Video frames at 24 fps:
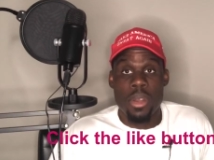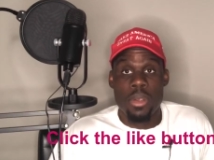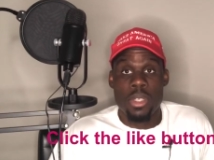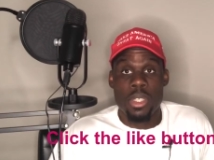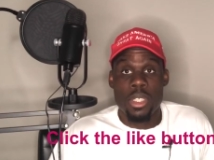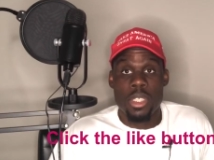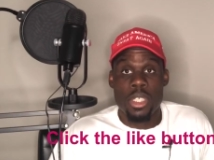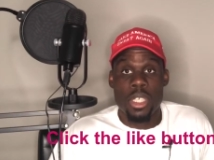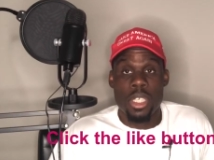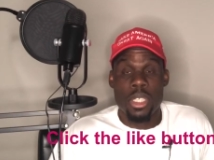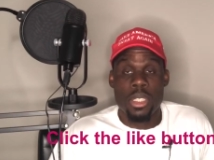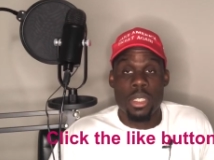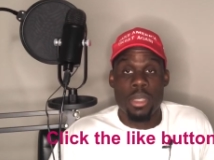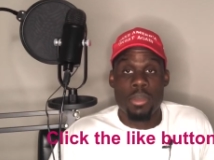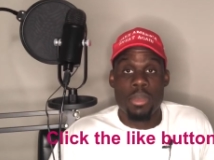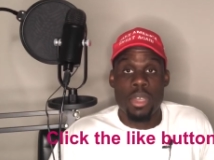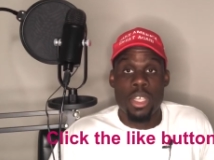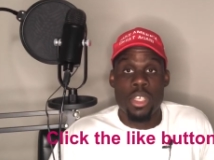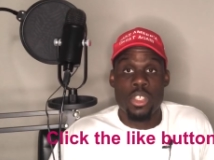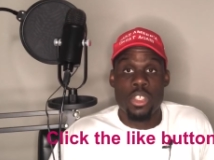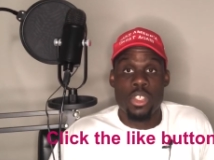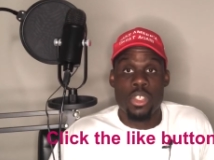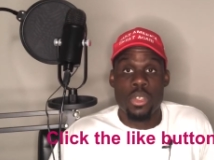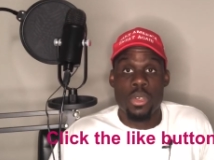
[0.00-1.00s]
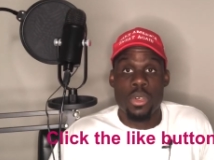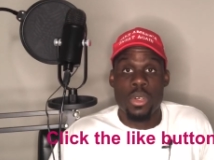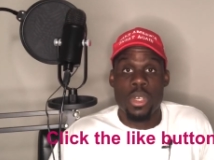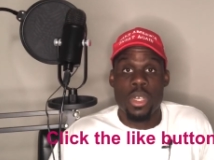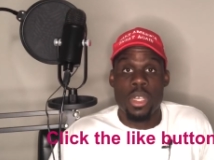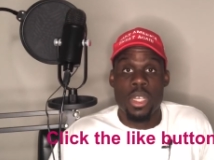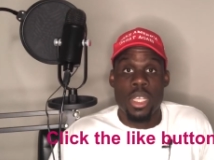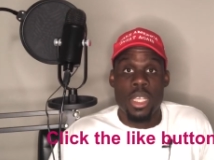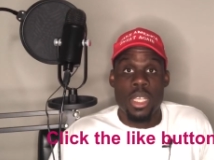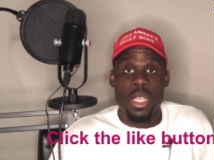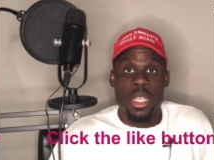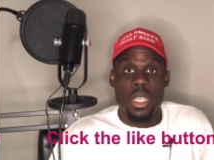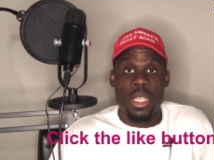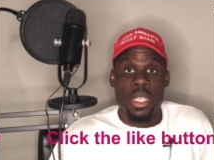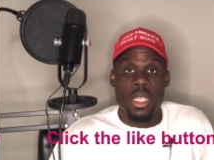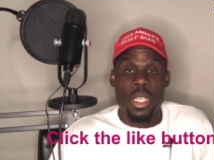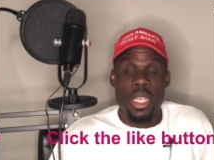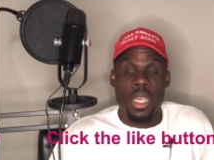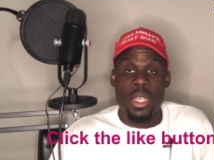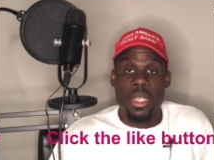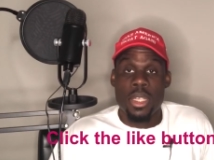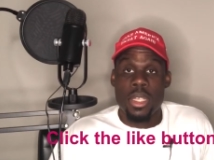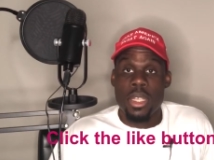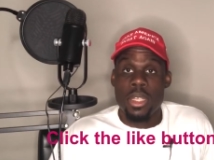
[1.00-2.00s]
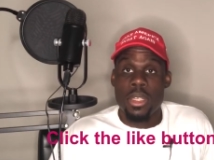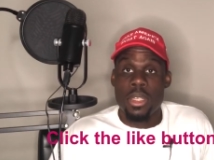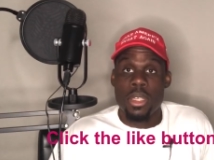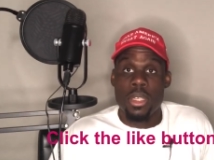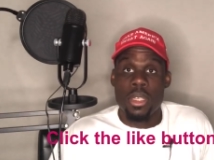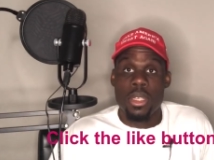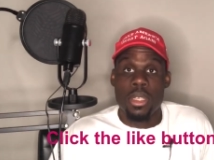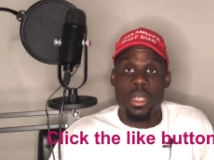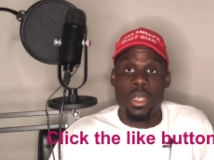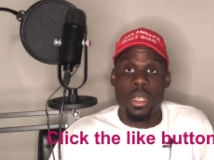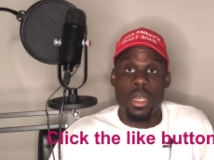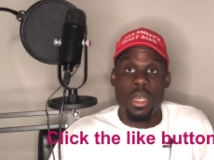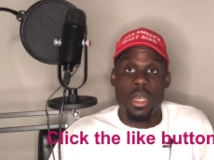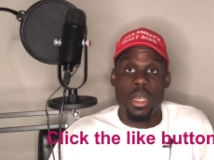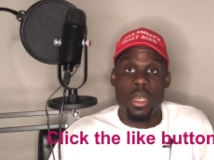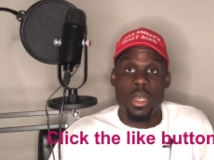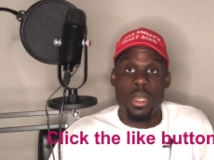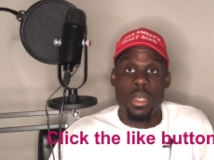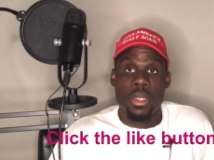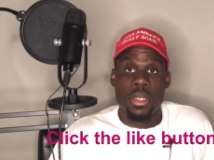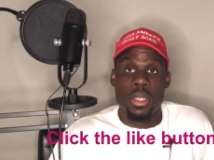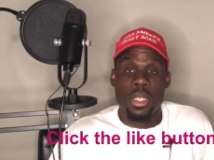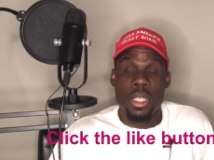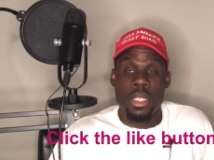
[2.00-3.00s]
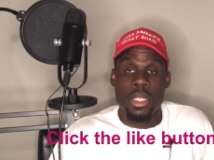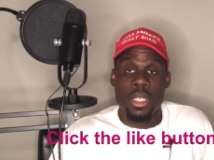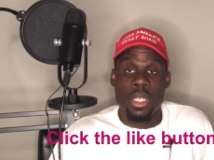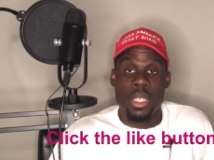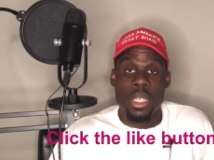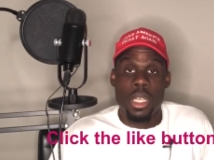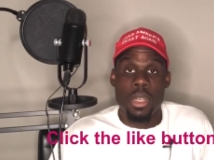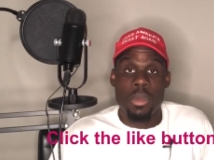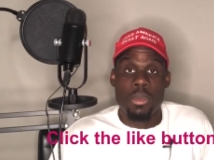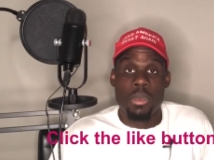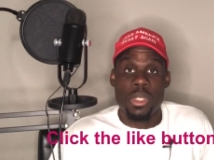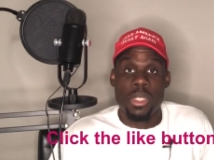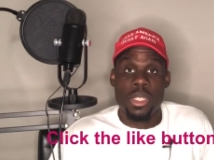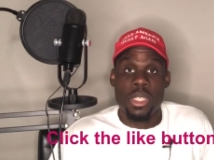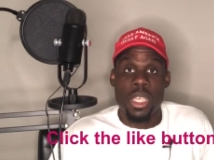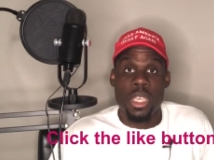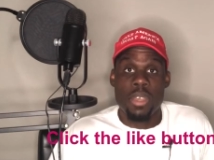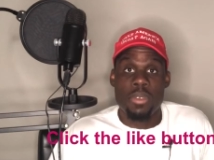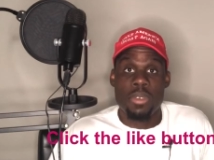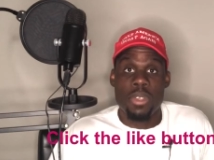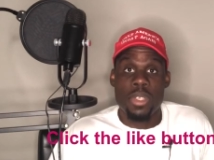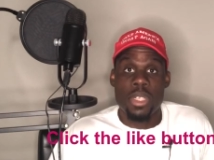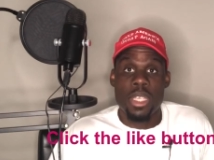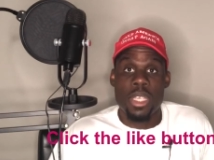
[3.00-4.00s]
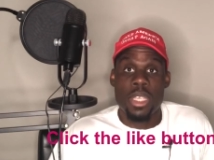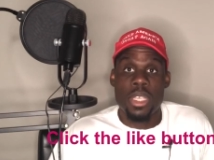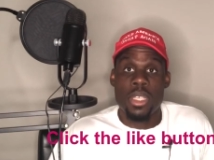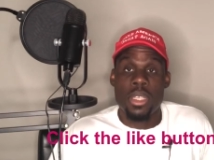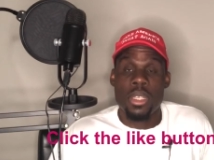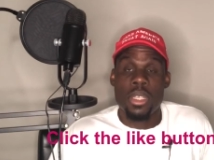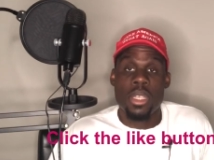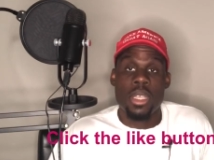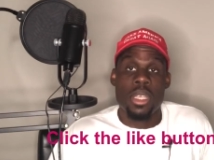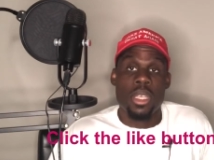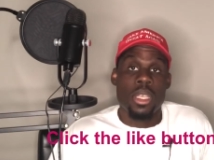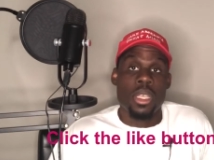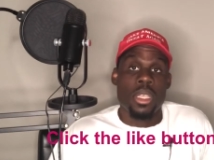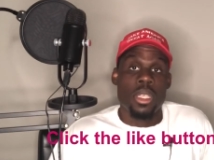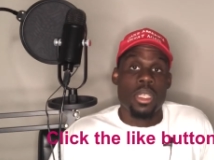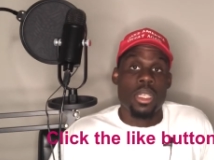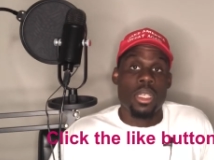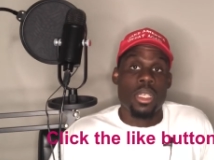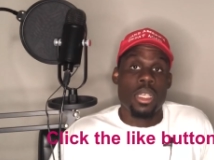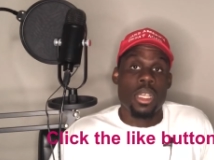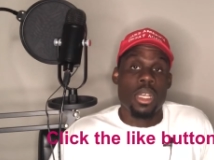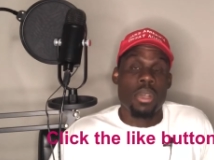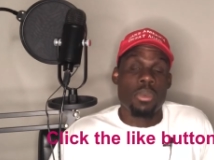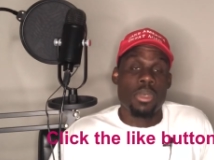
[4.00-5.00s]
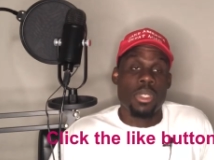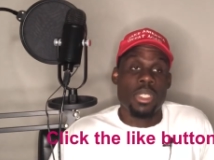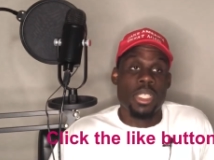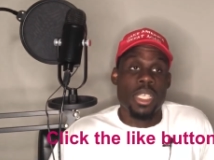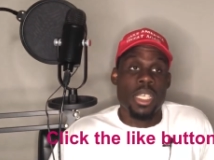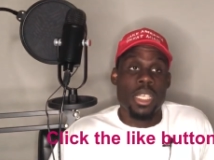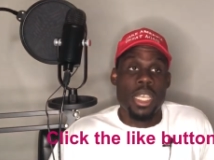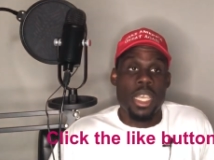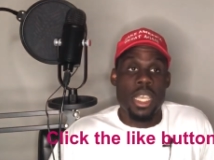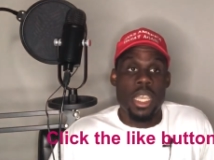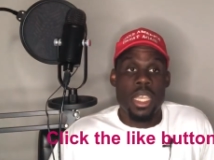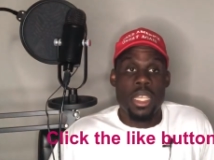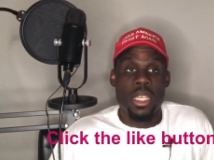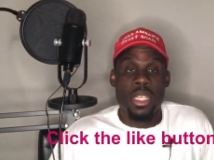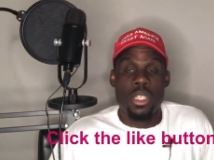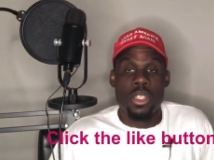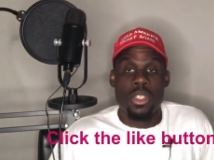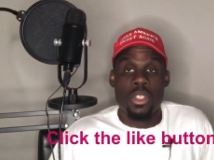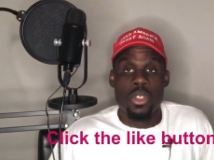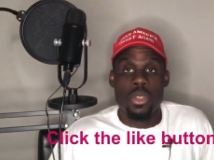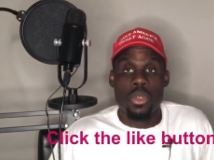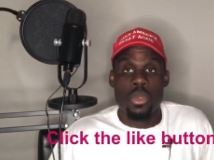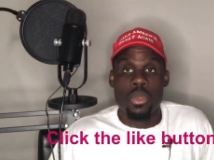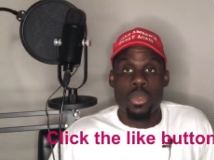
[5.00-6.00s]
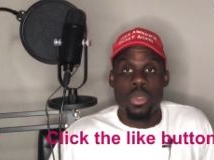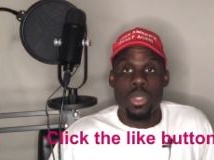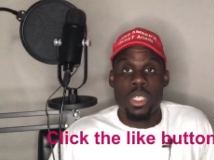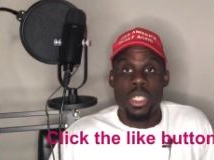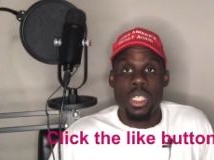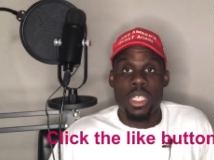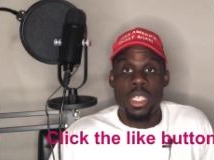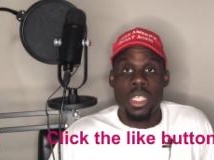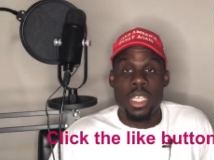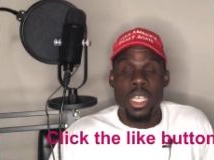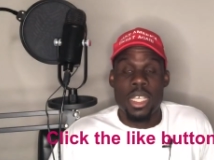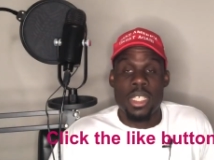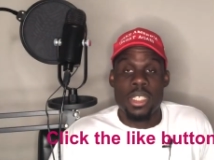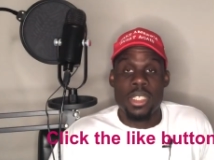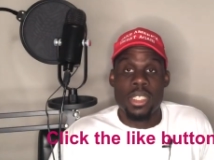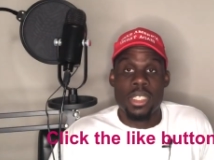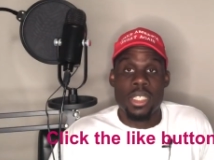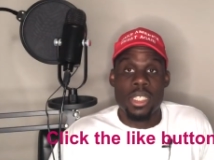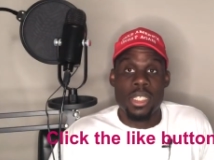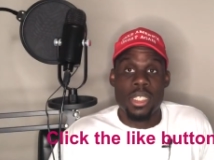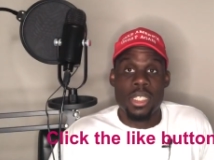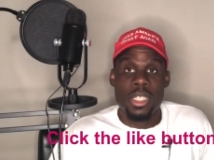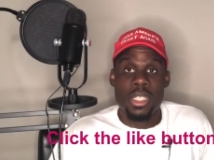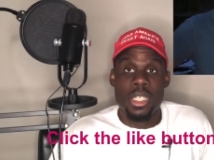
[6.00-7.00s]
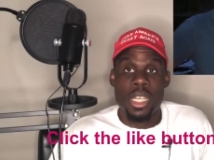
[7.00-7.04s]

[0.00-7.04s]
check to make sure that the gun was safe, and then the gun was then handed to the assistant